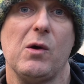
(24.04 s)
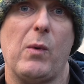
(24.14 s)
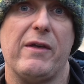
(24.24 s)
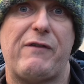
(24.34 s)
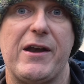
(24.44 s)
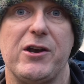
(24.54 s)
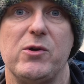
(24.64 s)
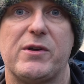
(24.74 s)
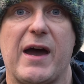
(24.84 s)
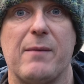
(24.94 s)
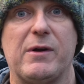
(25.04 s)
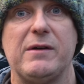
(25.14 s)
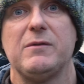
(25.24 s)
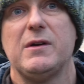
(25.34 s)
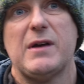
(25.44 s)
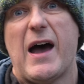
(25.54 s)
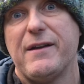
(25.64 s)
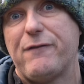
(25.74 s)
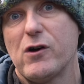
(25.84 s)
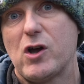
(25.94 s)
where they've had a new camera, had
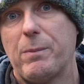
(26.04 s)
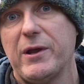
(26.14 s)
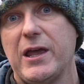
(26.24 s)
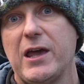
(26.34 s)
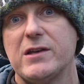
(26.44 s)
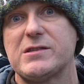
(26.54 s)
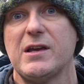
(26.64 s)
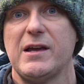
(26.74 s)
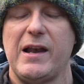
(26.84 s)
it for a couple of years.